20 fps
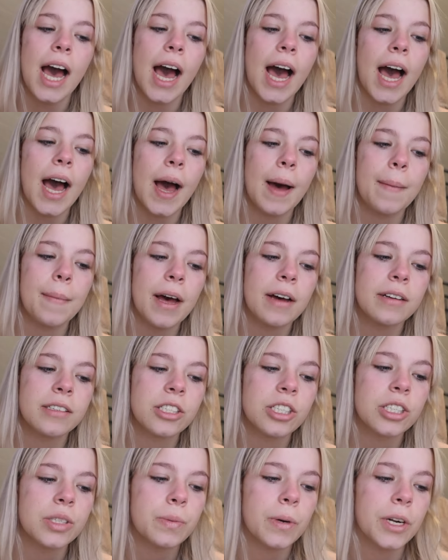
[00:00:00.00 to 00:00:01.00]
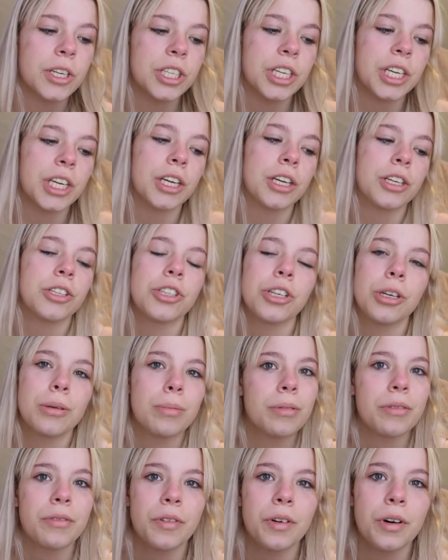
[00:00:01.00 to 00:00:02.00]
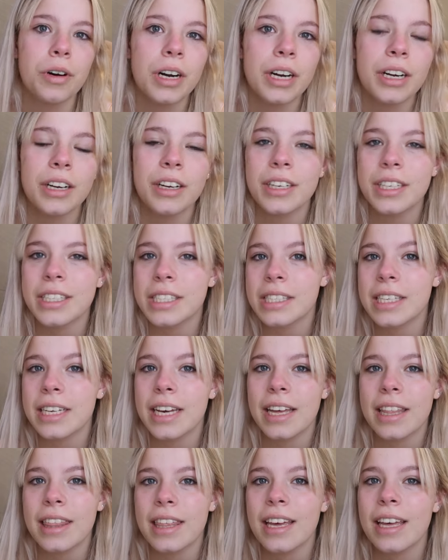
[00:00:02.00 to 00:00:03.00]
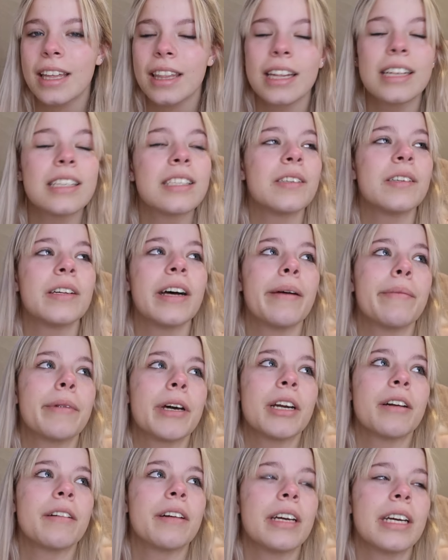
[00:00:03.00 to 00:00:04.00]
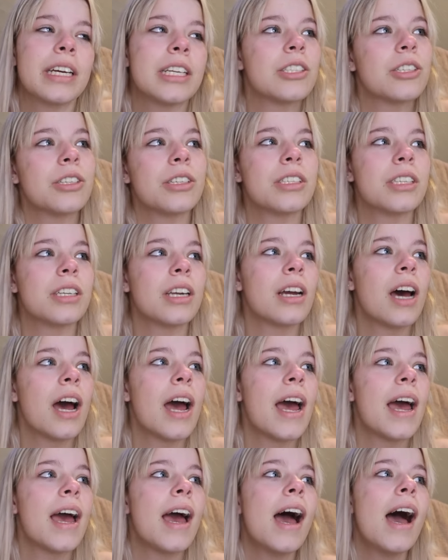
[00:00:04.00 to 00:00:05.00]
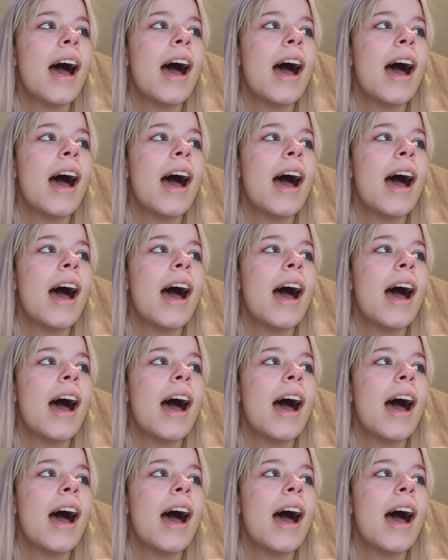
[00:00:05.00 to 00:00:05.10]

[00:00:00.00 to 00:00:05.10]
I was just watching YouTube before, and honestly I think that's all I'm gonna really do tonight.